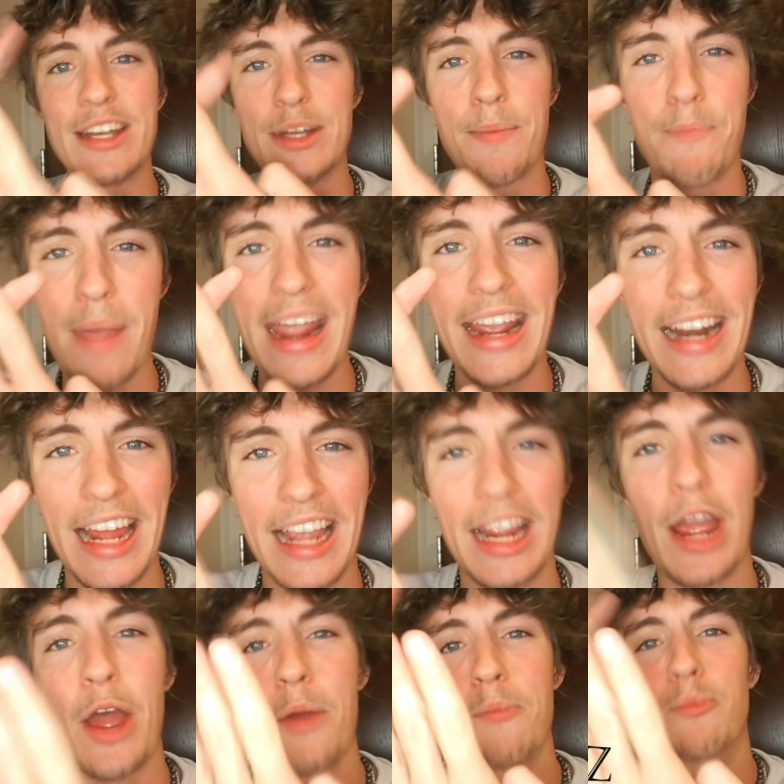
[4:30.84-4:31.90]

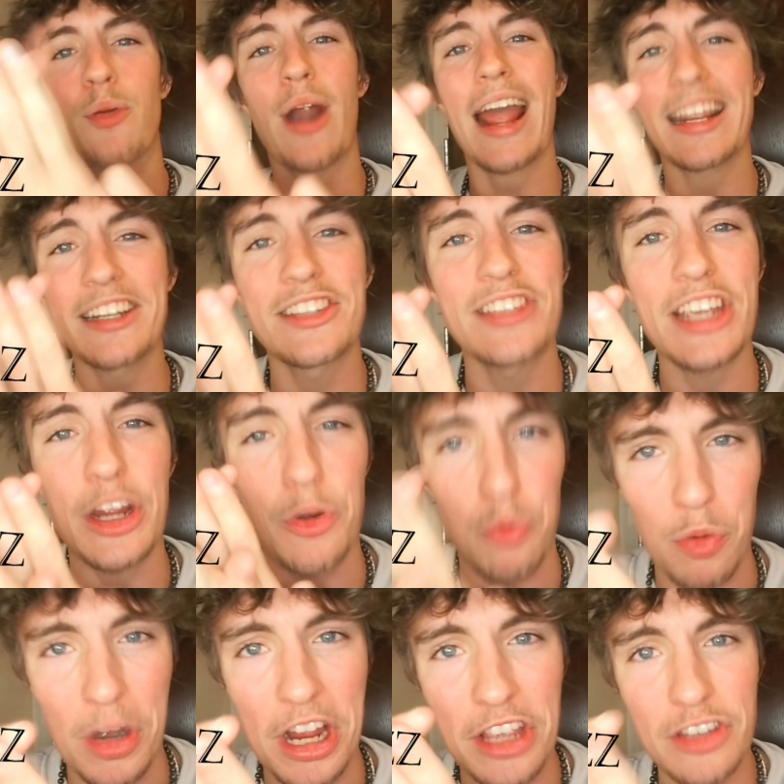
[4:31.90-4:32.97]
debating, practicing
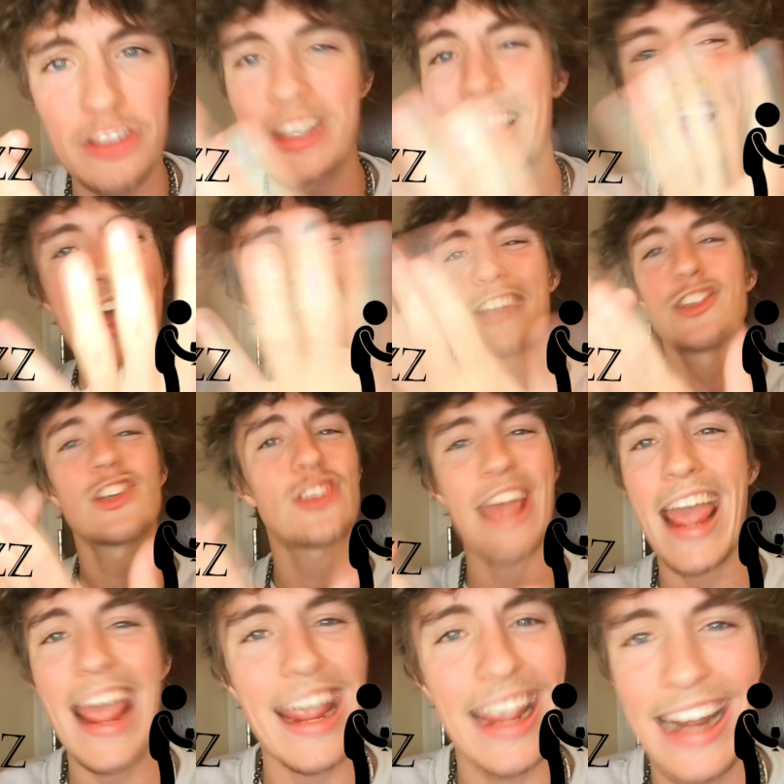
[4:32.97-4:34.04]
rizz, and just
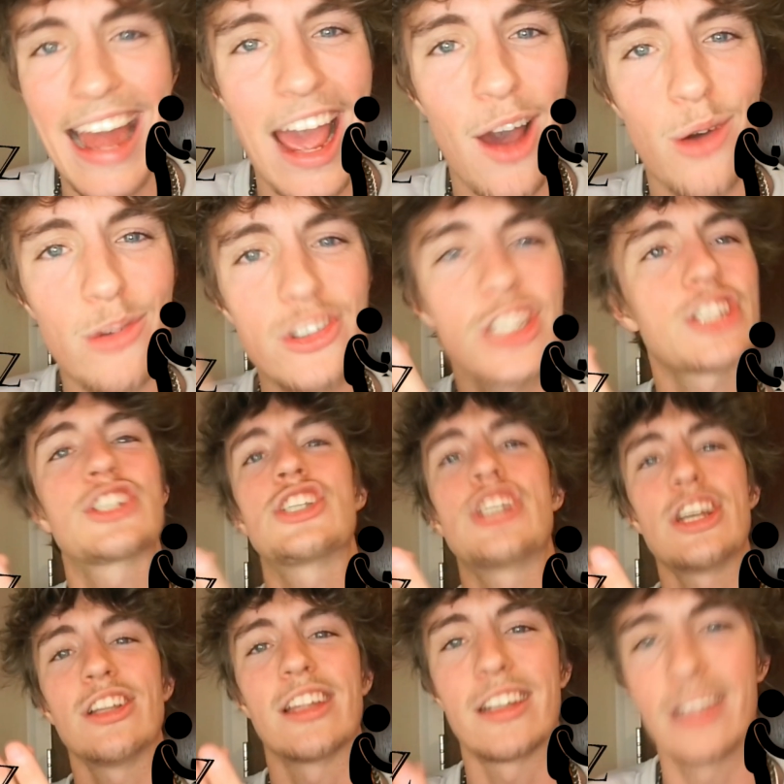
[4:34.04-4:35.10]
hanging out, just
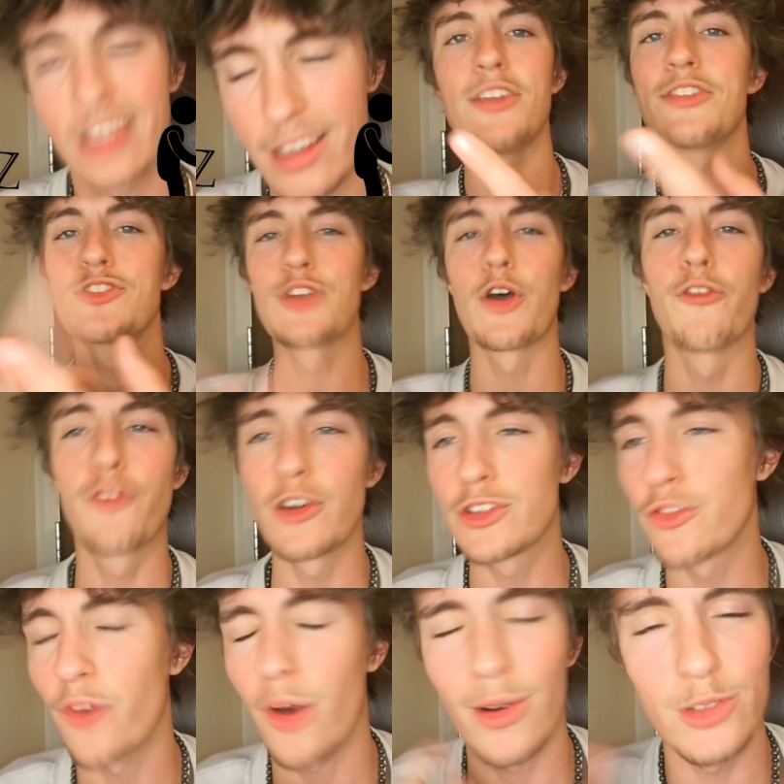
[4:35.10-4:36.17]
chilling. So
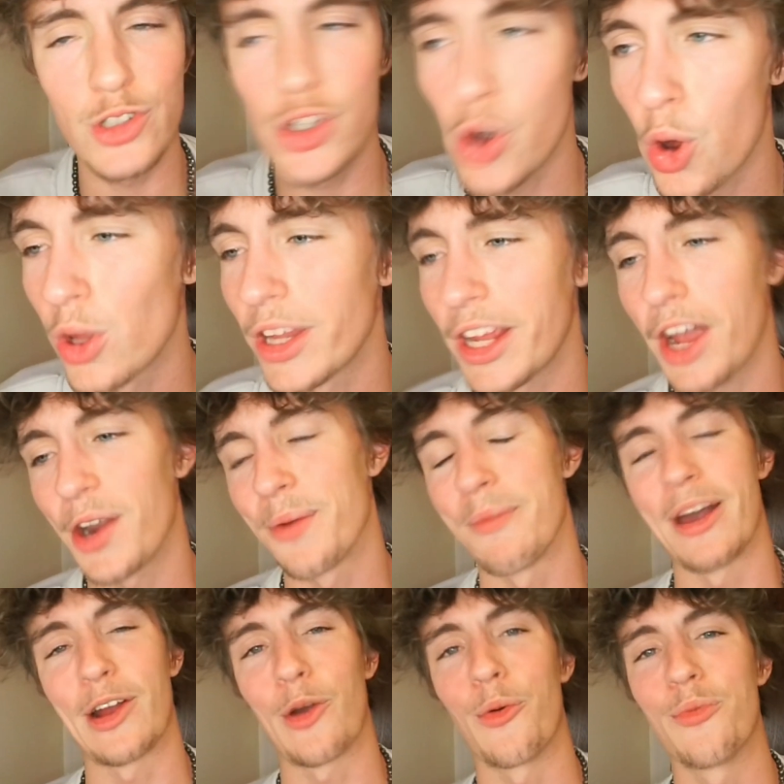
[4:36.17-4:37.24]
first of all, trolling on
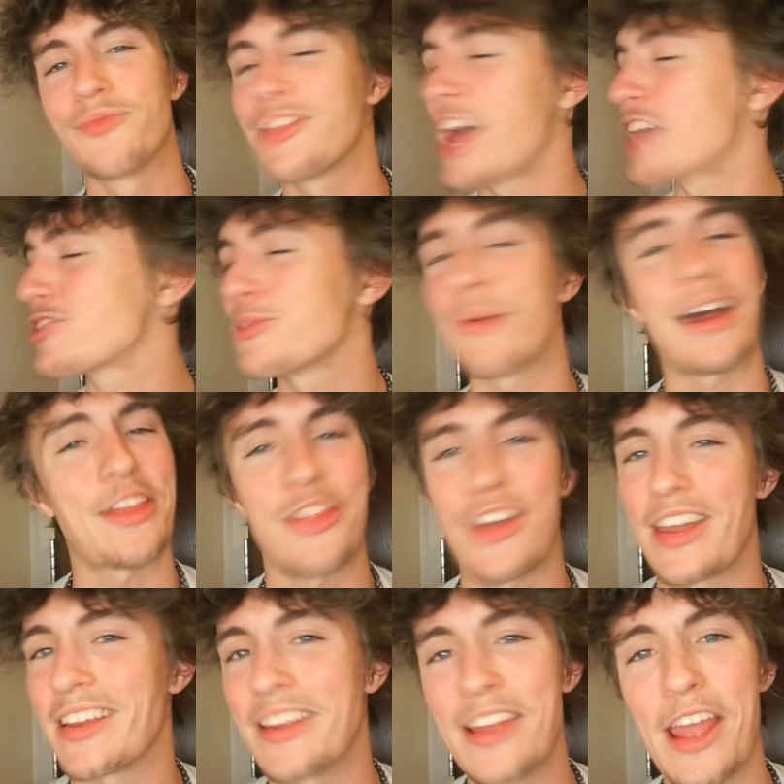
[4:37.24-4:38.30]
Omegle. That's my
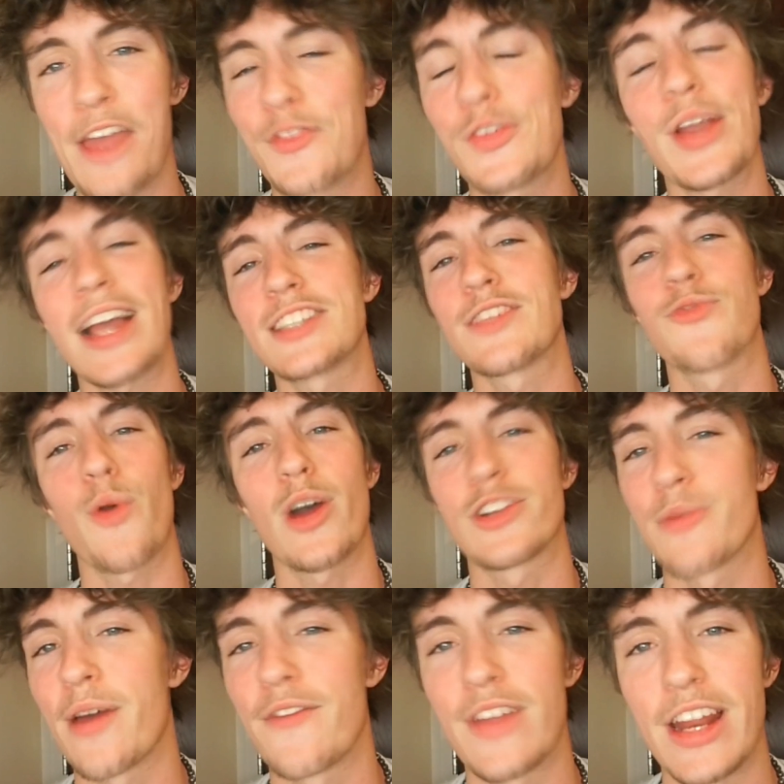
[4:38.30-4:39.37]
thing. If you guys have
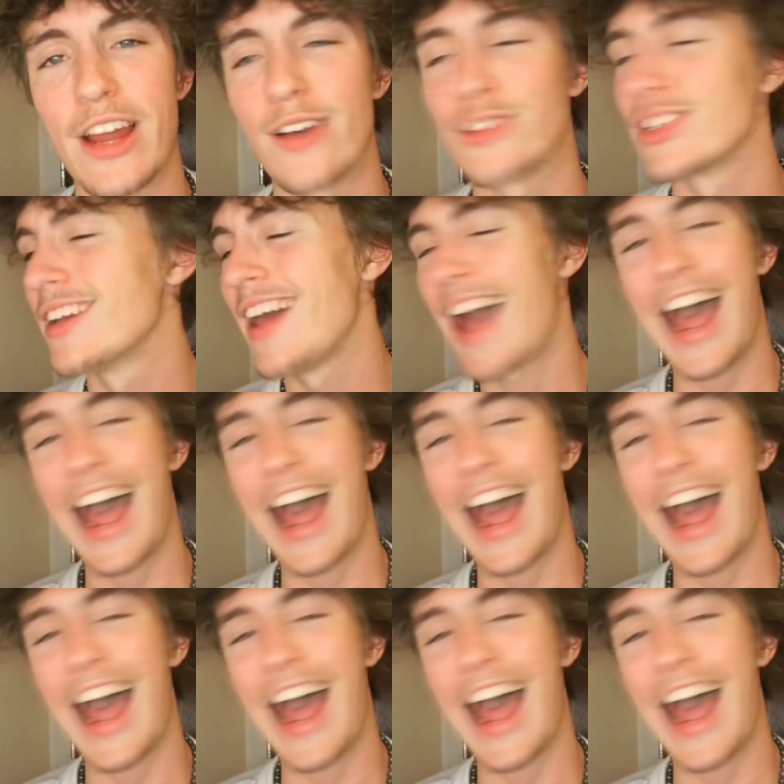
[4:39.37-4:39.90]
watched my videos,